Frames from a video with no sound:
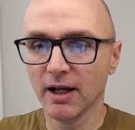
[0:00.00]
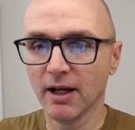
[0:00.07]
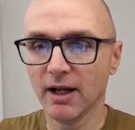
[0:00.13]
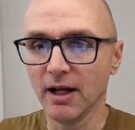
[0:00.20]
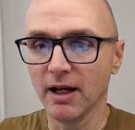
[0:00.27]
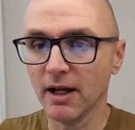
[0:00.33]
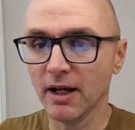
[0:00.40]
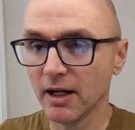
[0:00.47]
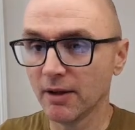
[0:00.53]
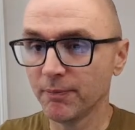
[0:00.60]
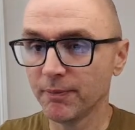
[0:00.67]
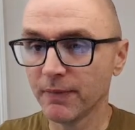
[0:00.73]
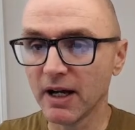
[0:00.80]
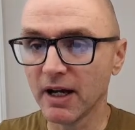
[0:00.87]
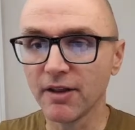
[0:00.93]

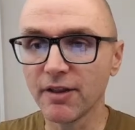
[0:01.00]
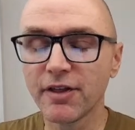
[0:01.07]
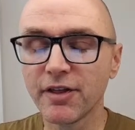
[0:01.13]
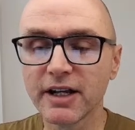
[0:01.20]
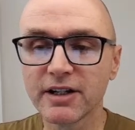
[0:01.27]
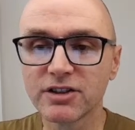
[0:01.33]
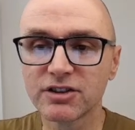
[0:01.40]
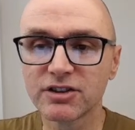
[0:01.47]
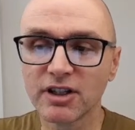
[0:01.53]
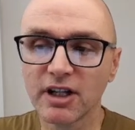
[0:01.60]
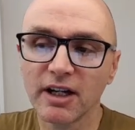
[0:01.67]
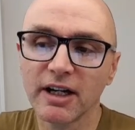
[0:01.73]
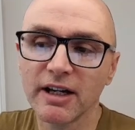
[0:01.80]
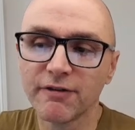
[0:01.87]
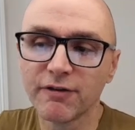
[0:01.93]
Other things,
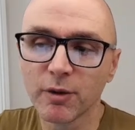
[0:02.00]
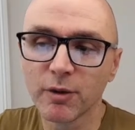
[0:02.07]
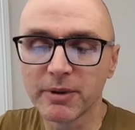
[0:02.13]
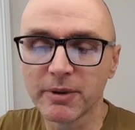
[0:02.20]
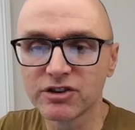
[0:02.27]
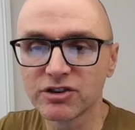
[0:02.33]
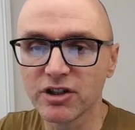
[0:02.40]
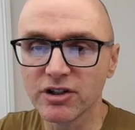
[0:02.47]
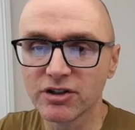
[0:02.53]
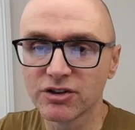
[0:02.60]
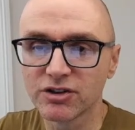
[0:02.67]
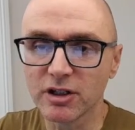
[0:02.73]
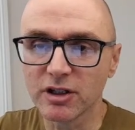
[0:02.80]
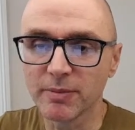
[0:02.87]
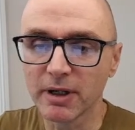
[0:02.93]
if you're one of my students,
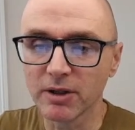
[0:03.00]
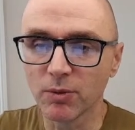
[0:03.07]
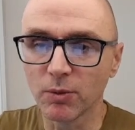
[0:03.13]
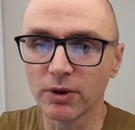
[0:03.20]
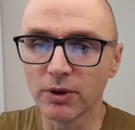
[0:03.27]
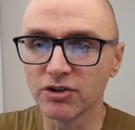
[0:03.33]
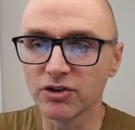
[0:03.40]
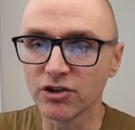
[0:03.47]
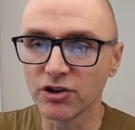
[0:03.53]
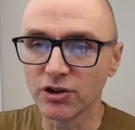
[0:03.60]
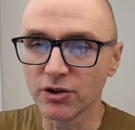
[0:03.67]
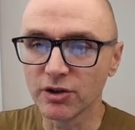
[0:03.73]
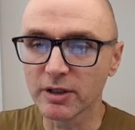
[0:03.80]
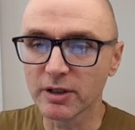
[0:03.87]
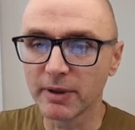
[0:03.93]
that you might want to do,
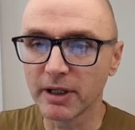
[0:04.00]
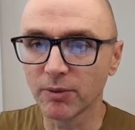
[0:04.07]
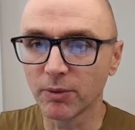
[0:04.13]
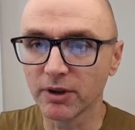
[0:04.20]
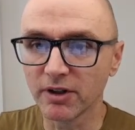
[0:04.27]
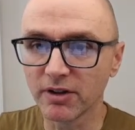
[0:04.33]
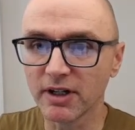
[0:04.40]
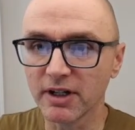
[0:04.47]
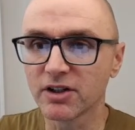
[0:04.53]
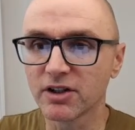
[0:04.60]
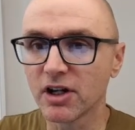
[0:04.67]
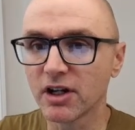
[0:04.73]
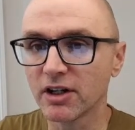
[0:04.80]
you might want to then